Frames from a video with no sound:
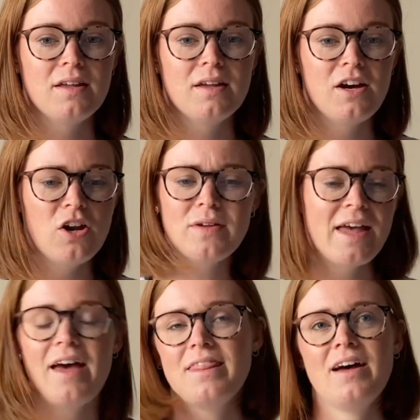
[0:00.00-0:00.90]
I don't
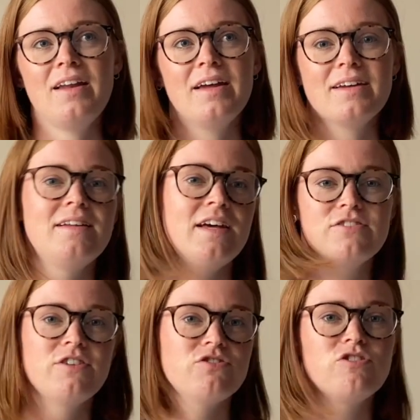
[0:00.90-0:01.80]
get that like, let's
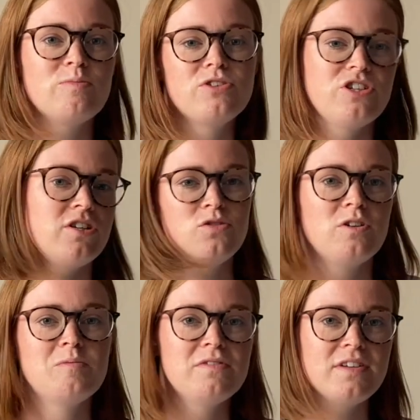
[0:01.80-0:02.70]
rush through the project, I just want it
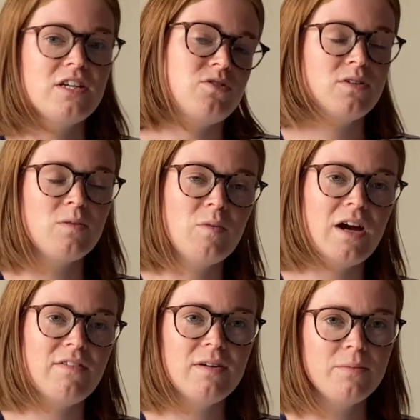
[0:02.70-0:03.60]
to be finished so I can wear
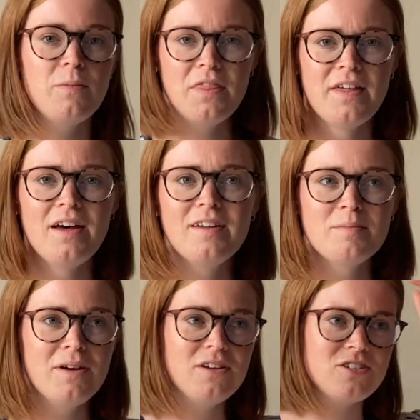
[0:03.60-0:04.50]
it with that as much.